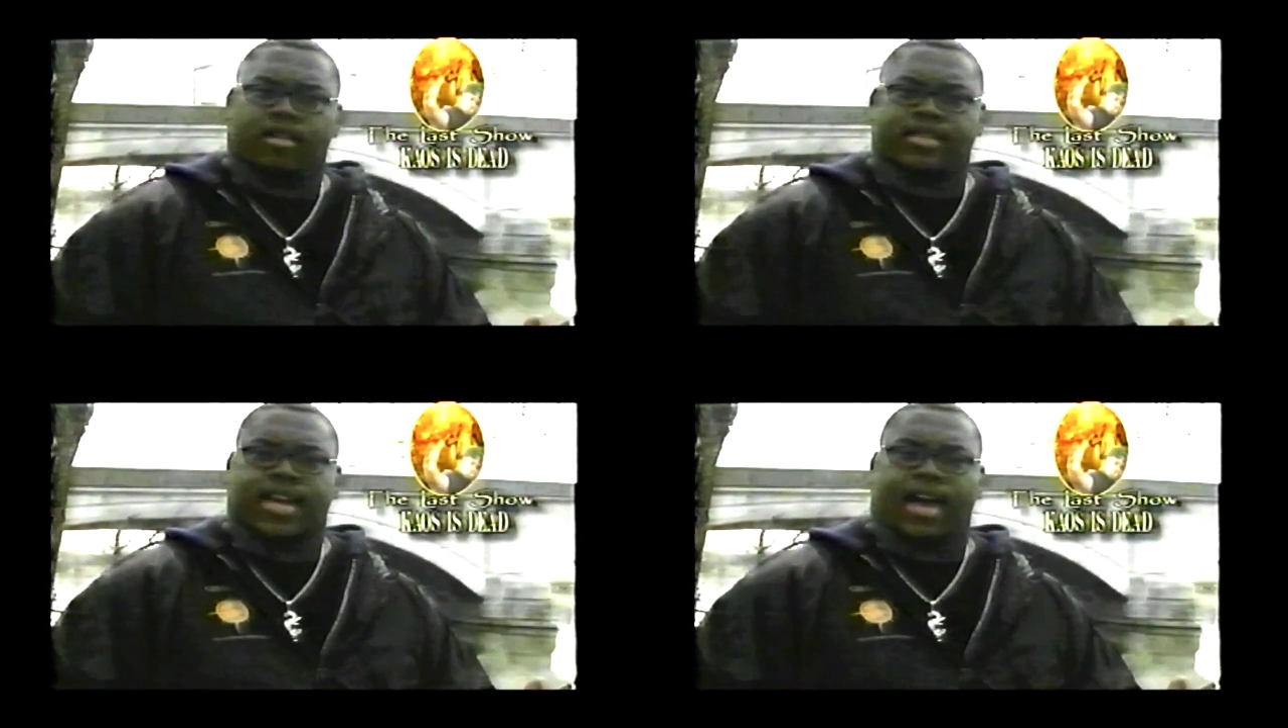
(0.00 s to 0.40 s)

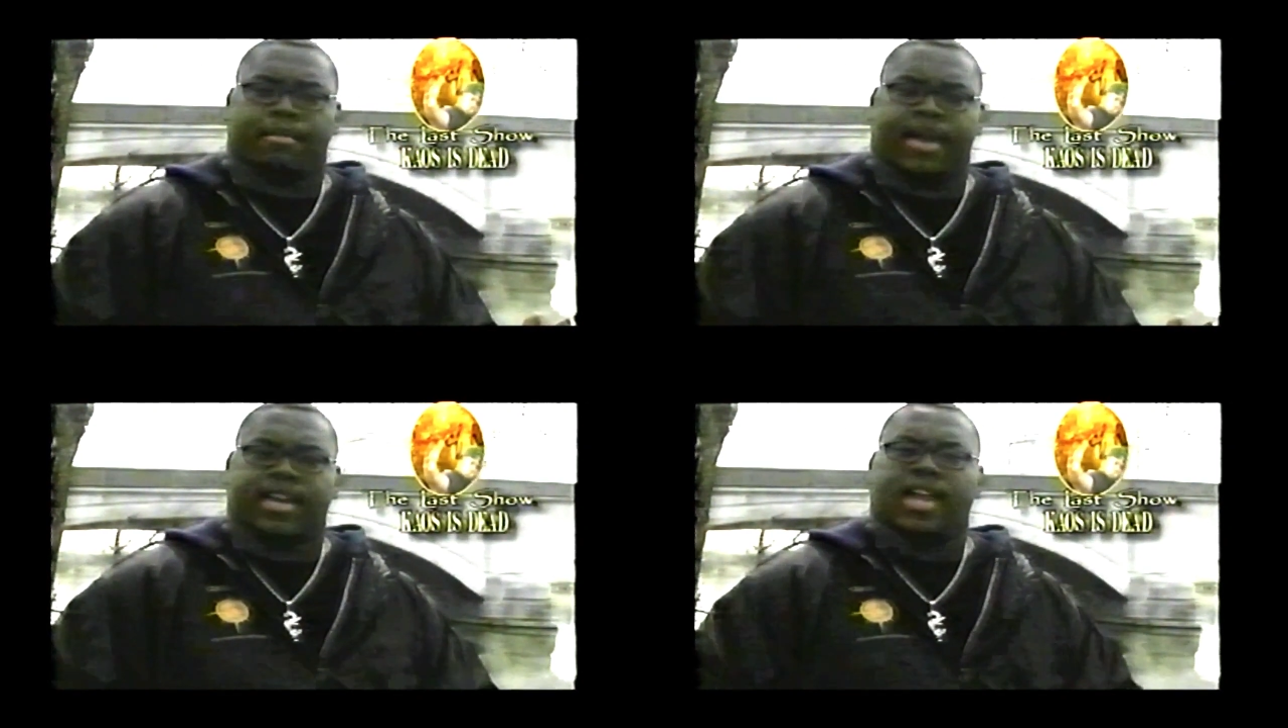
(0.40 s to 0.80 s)
time,
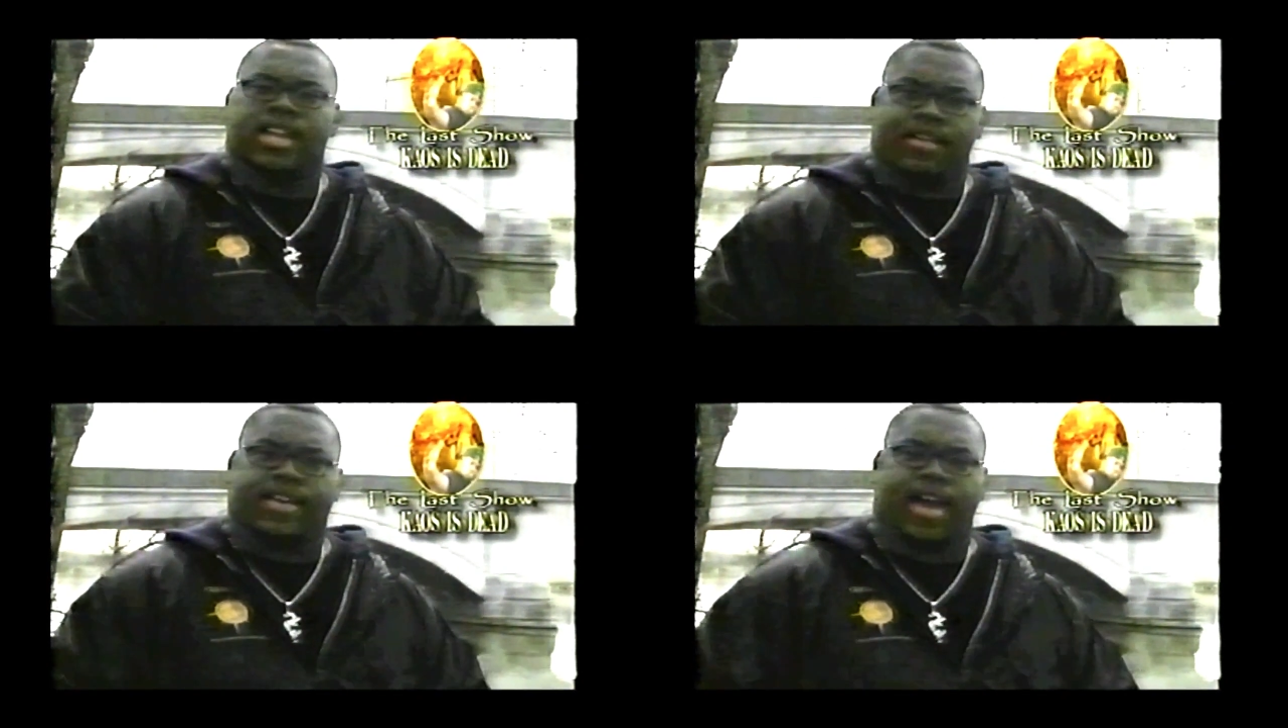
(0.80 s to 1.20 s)
man. I live
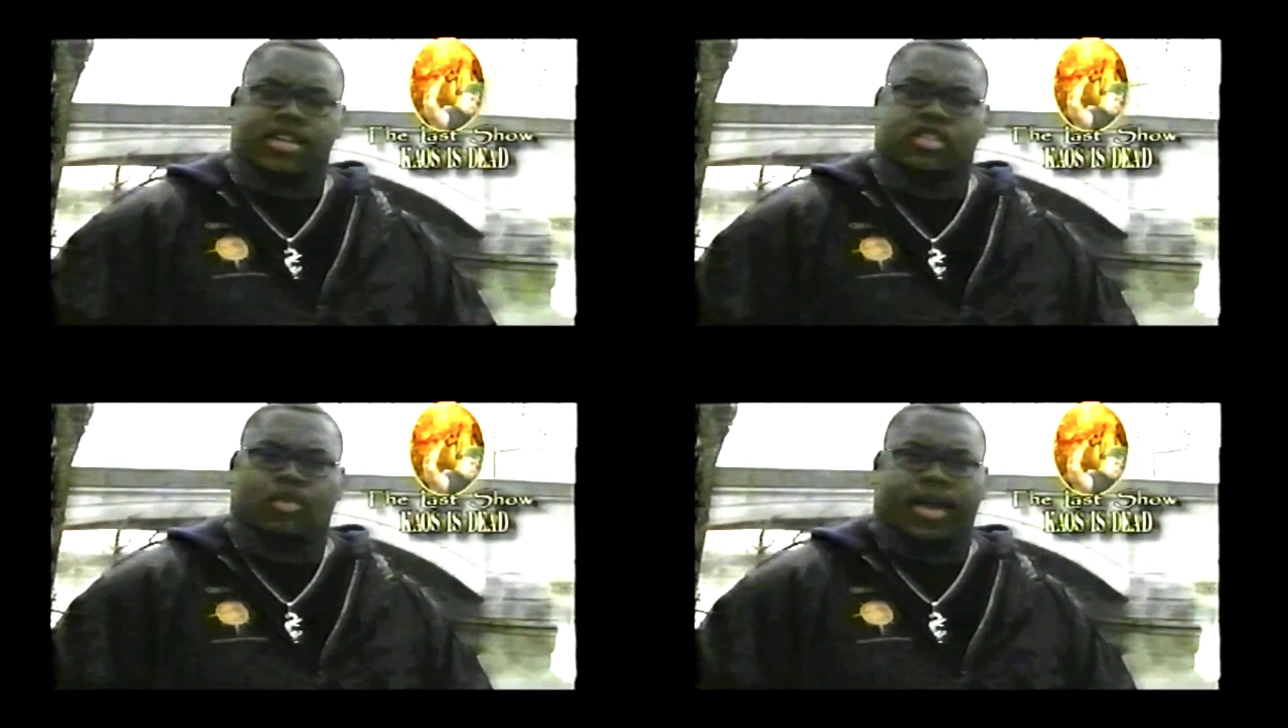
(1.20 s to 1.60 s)
kind of
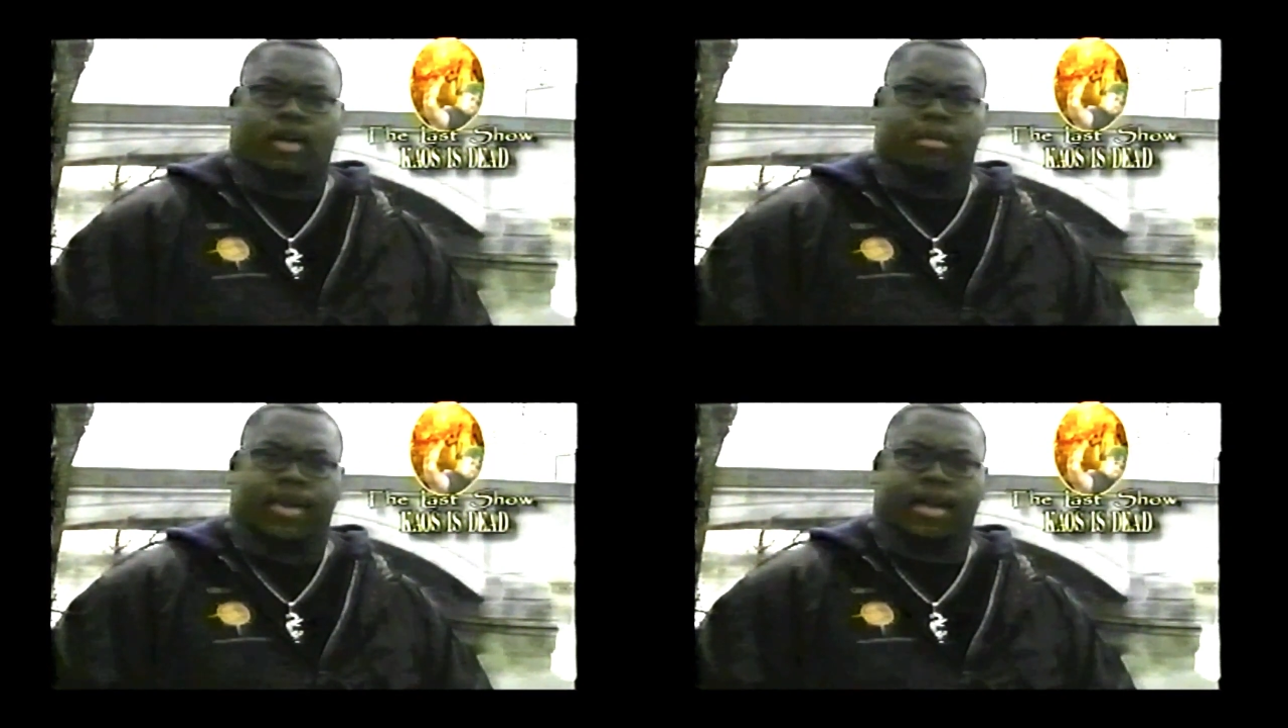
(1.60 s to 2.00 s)
swell,
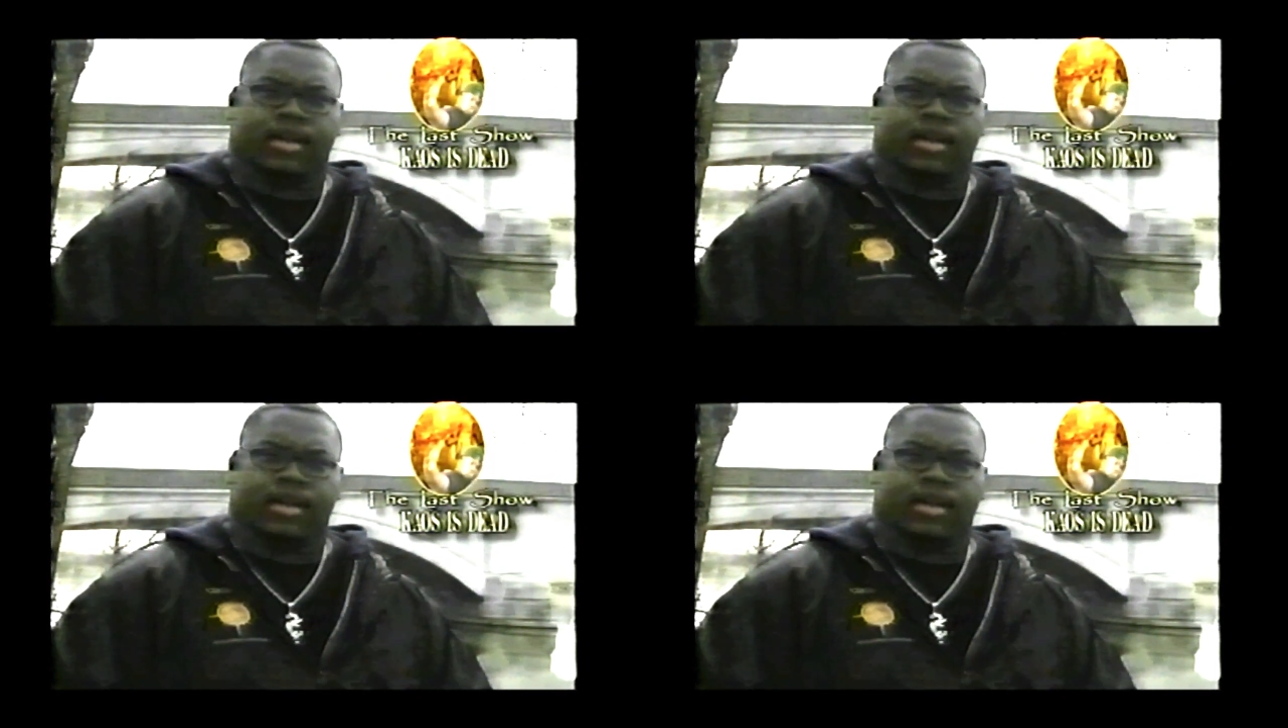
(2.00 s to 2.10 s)
man.